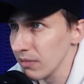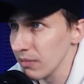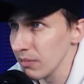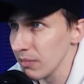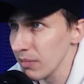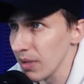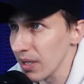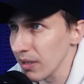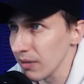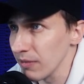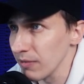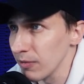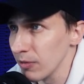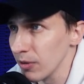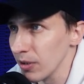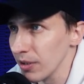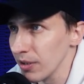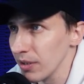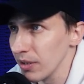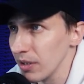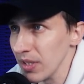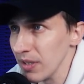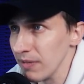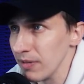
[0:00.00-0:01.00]
back and
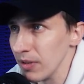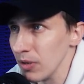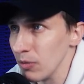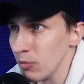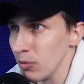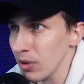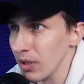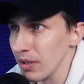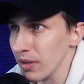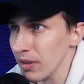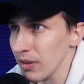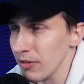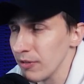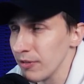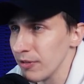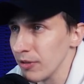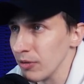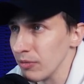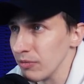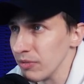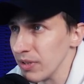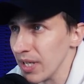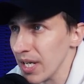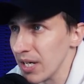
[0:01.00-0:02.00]
forth if you want
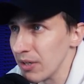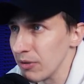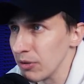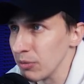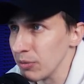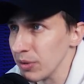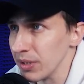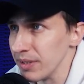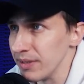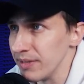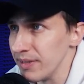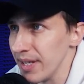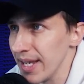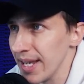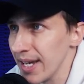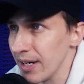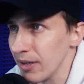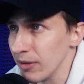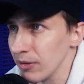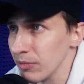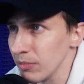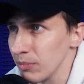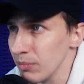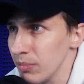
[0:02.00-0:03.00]
to narrow it
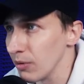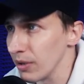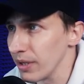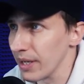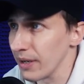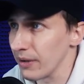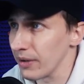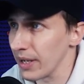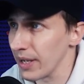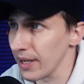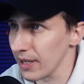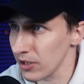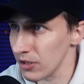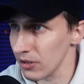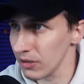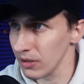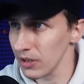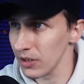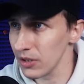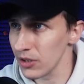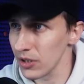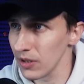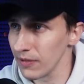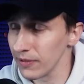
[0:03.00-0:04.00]
down without
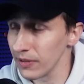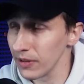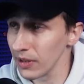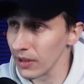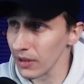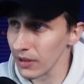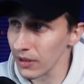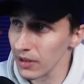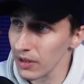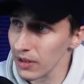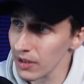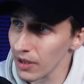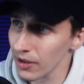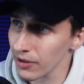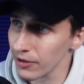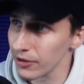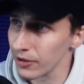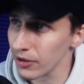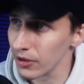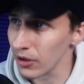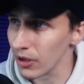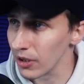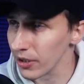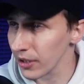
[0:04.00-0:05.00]
actually shifting the
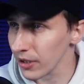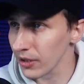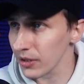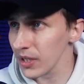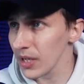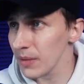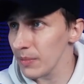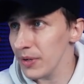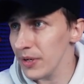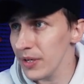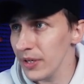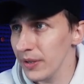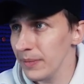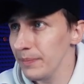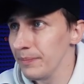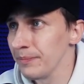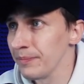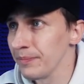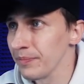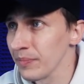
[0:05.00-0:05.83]
other audio clip here.